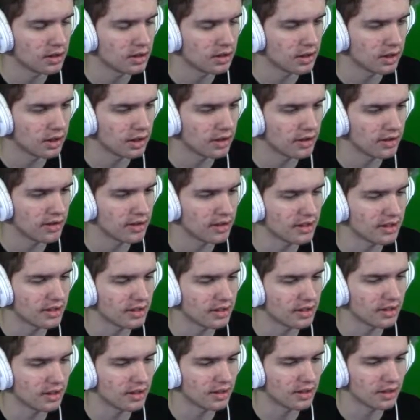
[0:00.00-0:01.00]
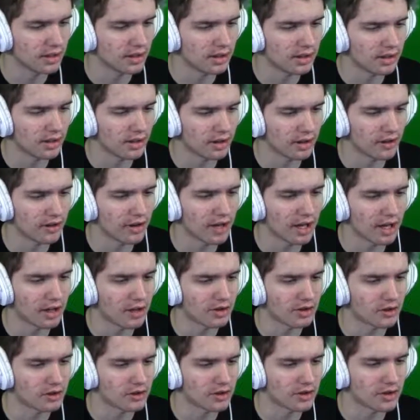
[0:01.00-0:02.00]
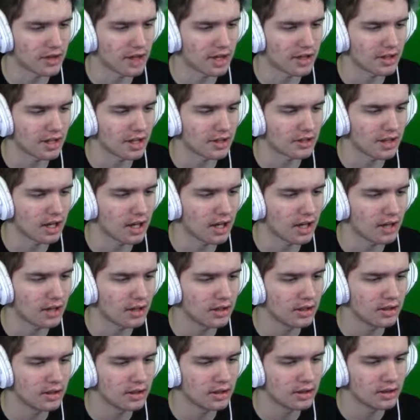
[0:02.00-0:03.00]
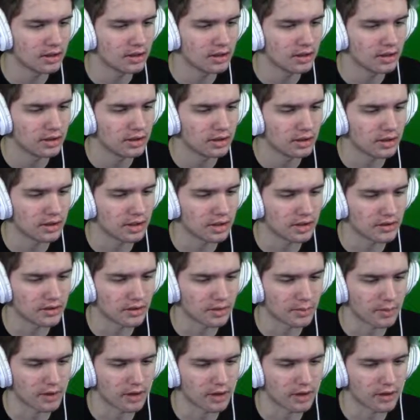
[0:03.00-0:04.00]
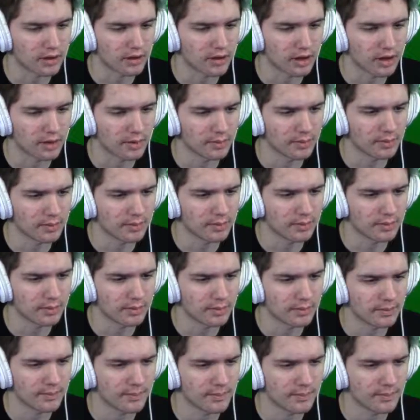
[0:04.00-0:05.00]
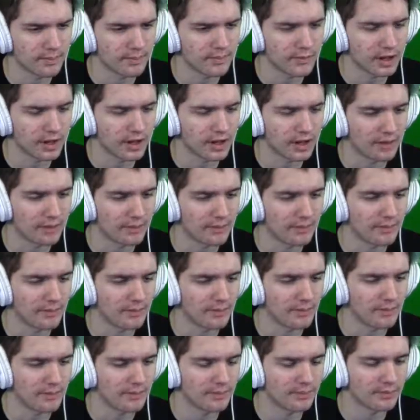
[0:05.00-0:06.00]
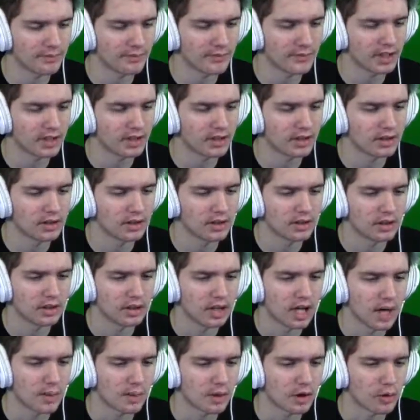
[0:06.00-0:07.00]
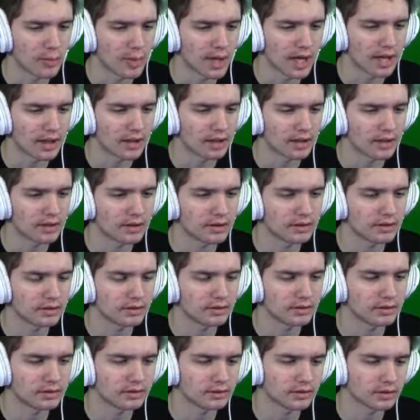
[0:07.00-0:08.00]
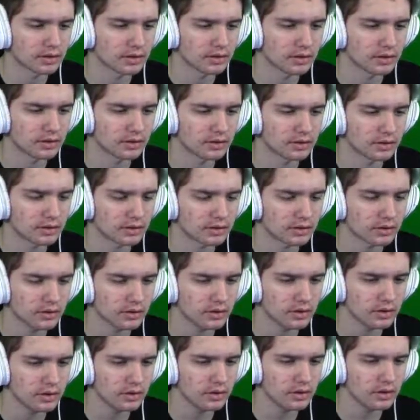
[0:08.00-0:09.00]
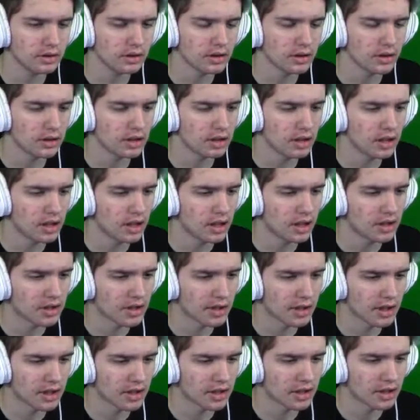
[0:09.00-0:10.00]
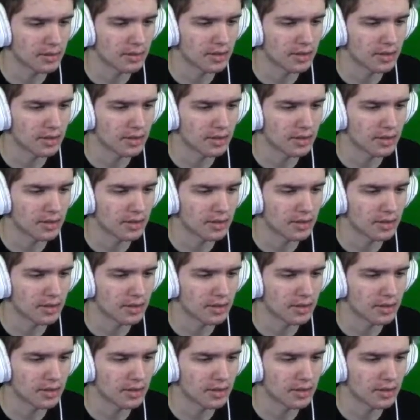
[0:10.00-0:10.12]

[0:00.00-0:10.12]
Lara, Lara, ta and here's some other crap. All right. I'm gonna go back. Uh, I should actually